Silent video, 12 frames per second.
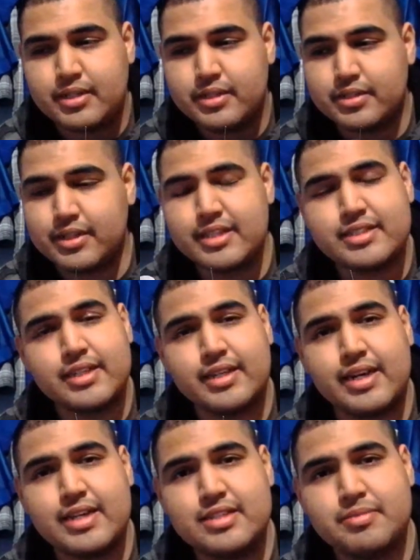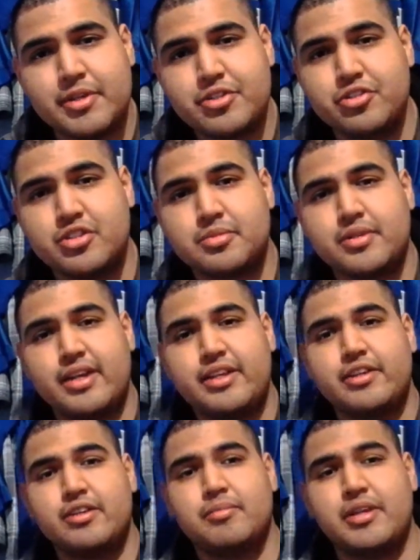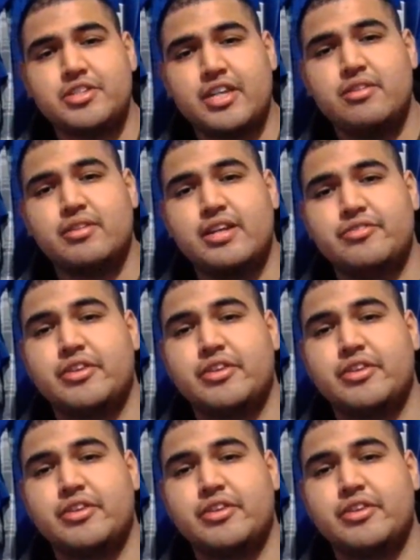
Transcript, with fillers: So that's it, guys. Make sure you subscribe here to my channel, guys.